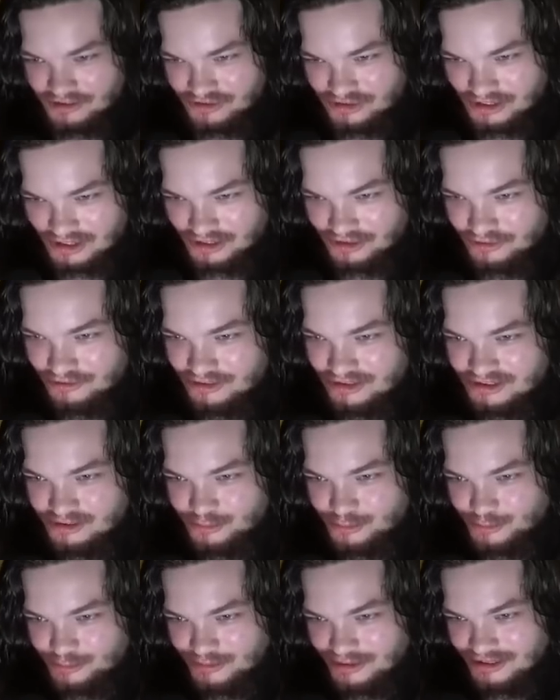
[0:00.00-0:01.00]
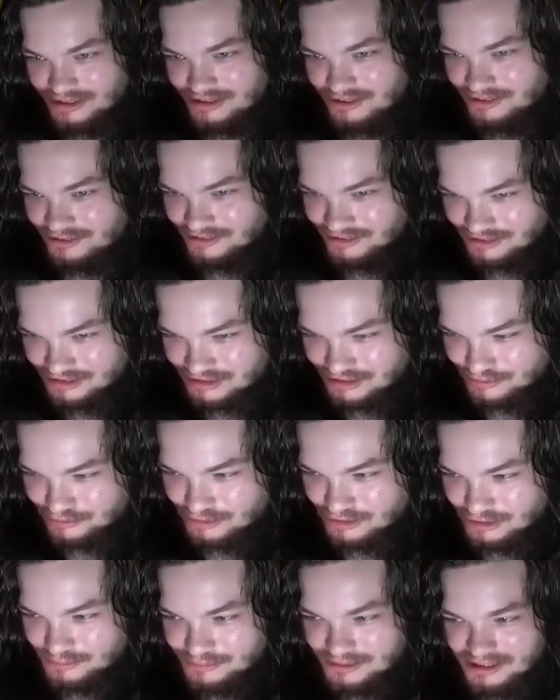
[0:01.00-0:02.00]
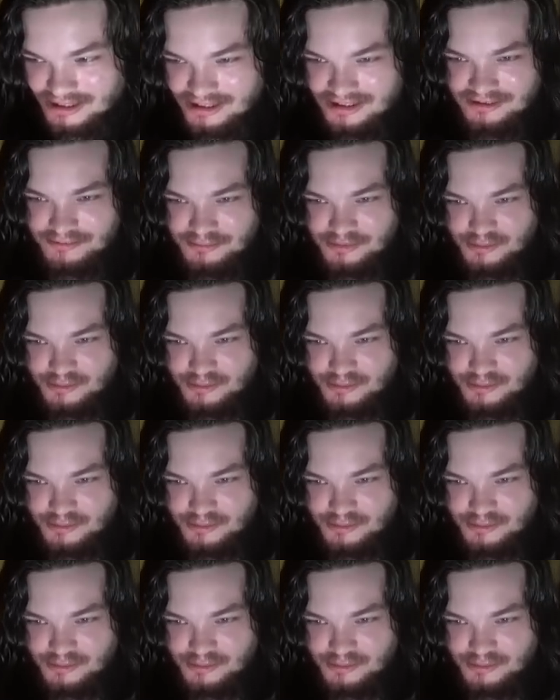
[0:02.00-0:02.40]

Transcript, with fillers: chat. Who needs to be banned? Is it really bad?